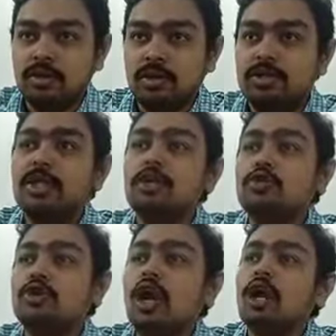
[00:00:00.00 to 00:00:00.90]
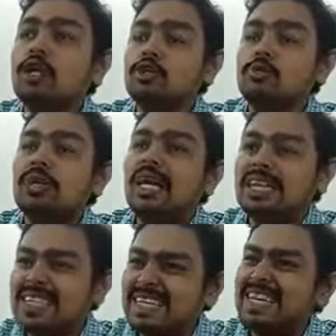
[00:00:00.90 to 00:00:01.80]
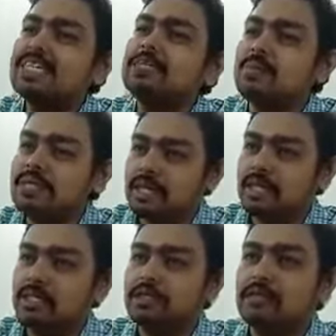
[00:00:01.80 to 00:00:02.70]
He should be like a sannyasi basically.